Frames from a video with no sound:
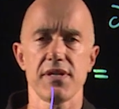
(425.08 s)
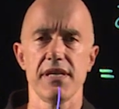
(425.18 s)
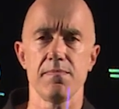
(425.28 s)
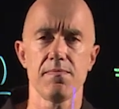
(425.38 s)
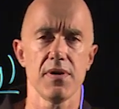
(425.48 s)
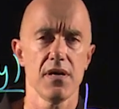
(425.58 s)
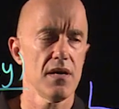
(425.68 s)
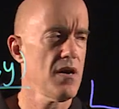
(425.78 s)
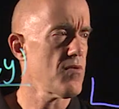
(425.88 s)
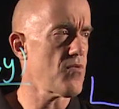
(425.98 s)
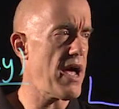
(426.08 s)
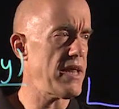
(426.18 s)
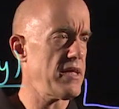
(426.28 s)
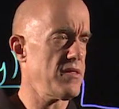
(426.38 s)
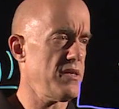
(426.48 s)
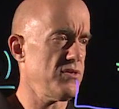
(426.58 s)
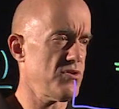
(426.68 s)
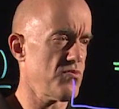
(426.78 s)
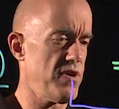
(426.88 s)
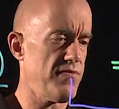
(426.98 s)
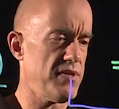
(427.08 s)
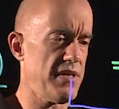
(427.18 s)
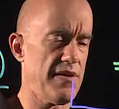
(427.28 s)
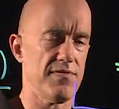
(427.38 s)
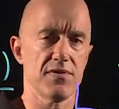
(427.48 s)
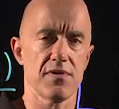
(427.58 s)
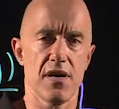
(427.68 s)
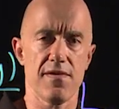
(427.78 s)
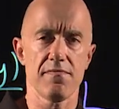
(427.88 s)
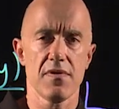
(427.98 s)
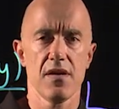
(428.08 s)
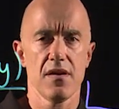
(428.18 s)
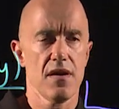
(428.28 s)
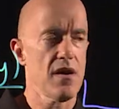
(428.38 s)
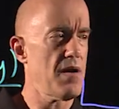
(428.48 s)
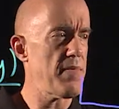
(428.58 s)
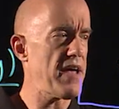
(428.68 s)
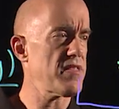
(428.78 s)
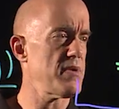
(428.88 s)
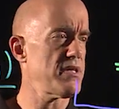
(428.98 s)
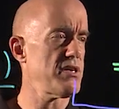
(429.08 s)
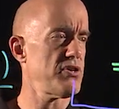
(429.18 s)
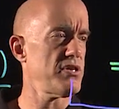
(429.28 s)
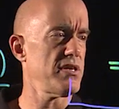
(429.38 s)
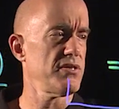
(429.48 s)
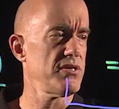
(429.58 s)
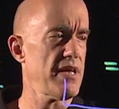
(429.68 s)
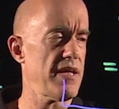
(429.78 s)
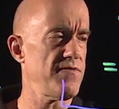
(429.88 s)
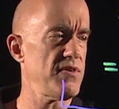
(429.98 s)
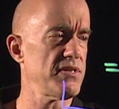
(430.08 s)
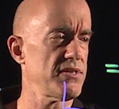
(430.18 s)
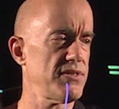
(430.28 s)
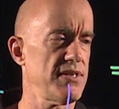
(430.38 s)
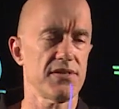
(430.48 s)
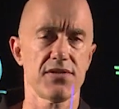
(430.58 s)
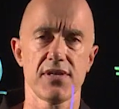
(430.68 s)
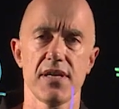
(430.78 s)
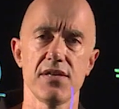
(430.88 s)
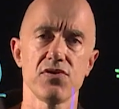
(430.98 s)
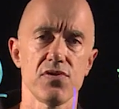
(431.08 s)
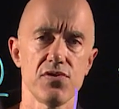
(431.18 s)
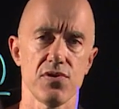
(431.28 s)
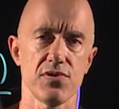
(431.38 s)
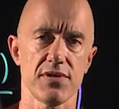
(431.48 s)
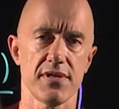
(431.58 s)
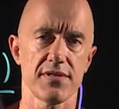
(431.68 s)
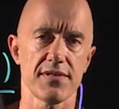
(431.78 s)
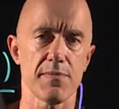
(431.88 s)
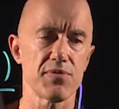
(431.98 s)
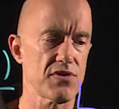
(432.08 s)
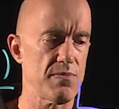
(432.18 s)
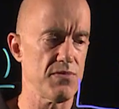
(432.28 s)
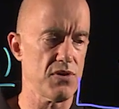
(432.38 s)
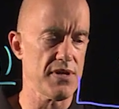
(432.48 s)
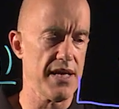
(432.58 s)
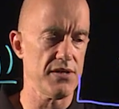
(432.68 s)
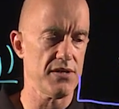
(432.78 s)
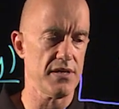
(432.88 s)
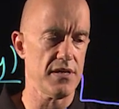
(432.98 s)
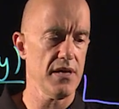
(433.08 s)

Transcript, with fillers: keep writing these derivatives. Uh, uh, mathematicians and physicists introduced this subscript notation.